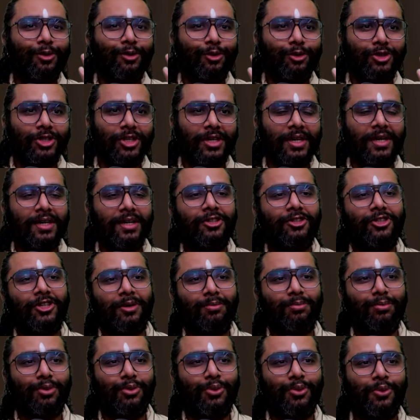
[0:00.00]
Lochanaha
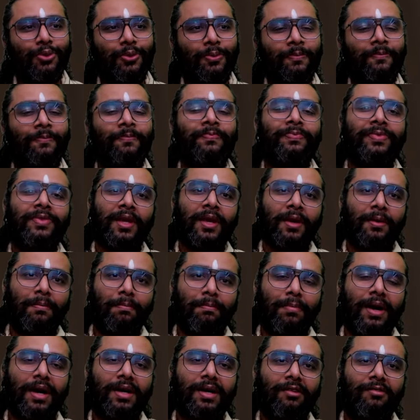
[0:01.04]
Shambhu
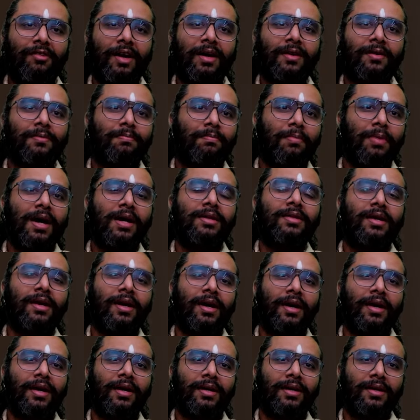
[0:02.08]
Bhagavan
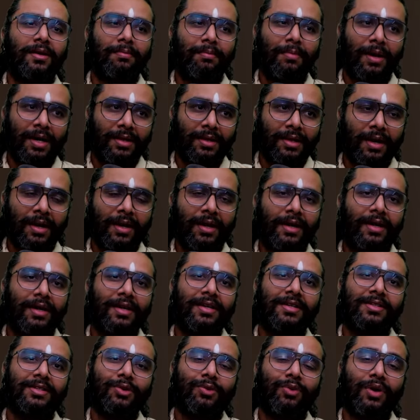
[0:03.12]
Badarayana.
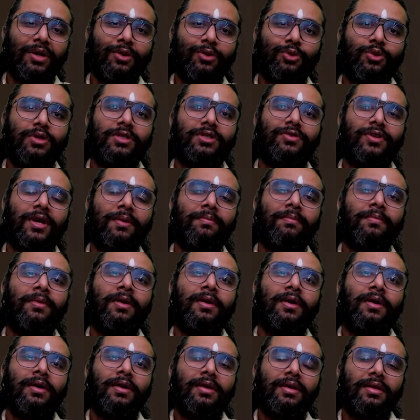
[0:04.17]
Badarayana is the one who is from
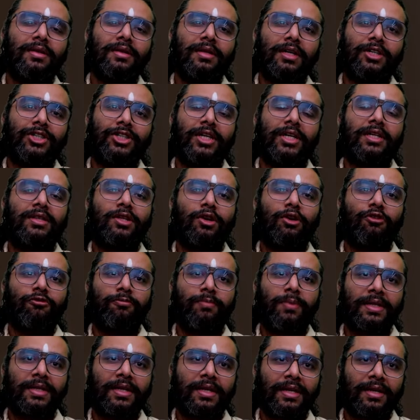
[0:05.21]
the Kshetra of
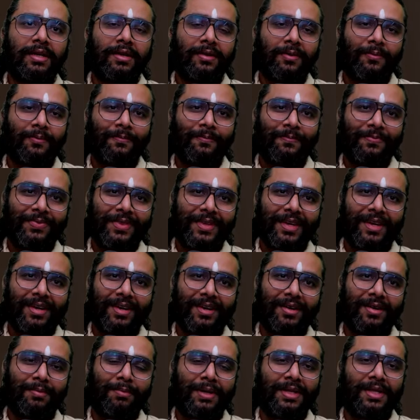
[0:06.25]
Badari,
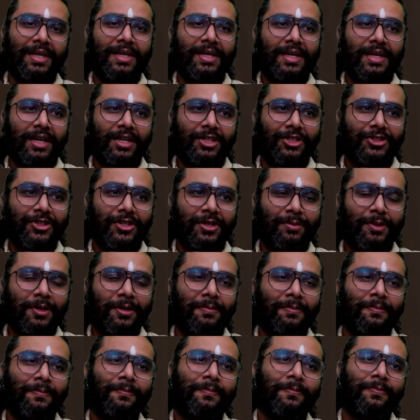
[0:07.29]
Badarikashrama.
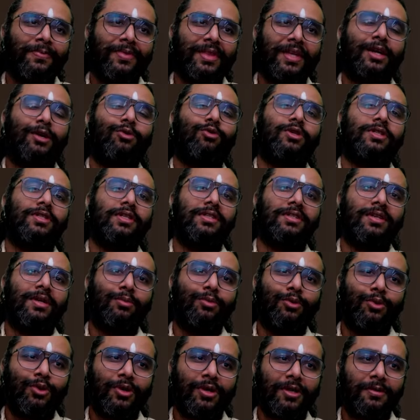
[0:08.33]
That was his
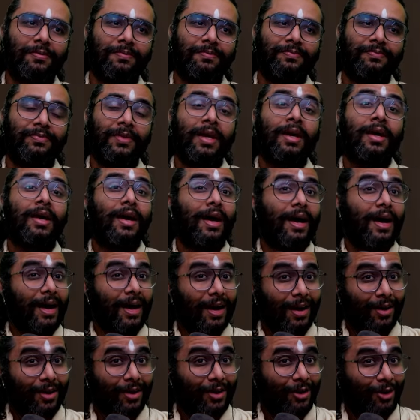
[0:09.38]
abode.
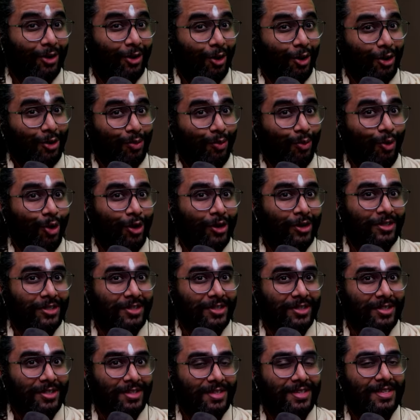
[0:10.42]
Not
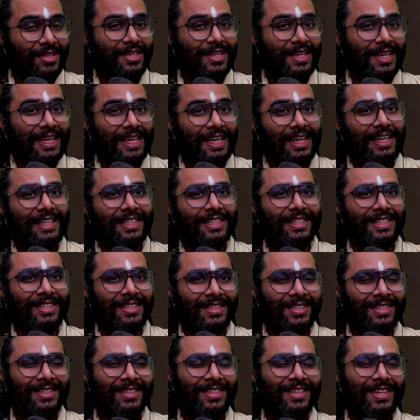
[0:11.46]
was,
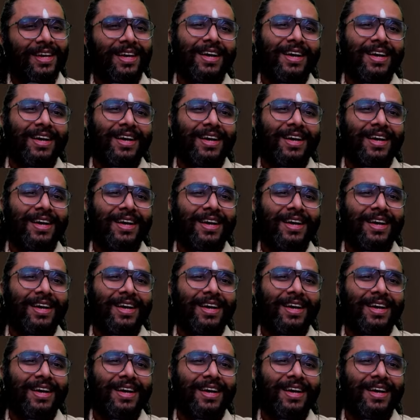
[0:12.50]
is.